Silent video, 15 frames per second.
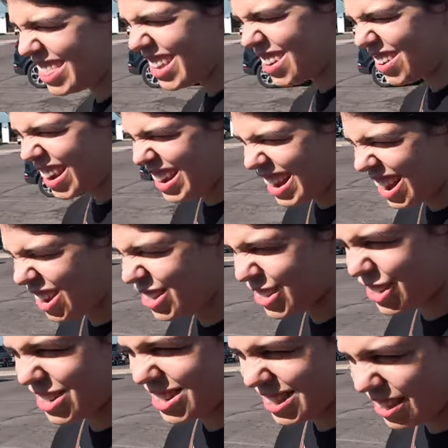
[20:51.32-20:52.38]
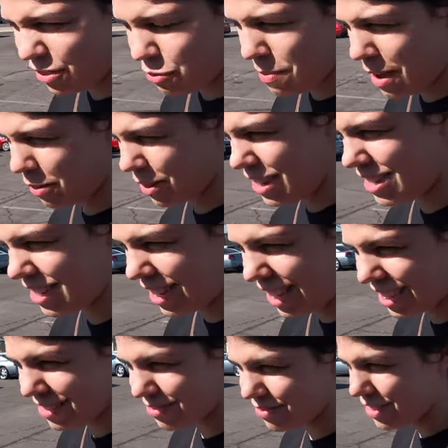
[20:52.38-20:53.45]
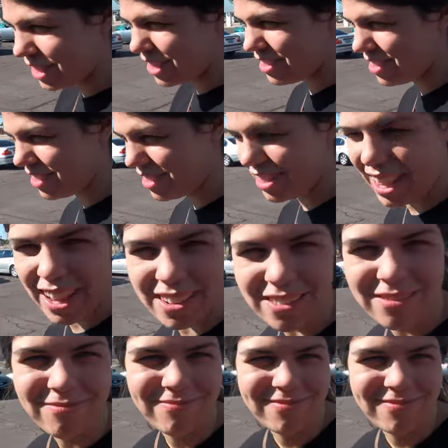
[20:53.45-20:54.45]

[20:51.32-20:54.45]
I think right now just leave them that way until I can decide.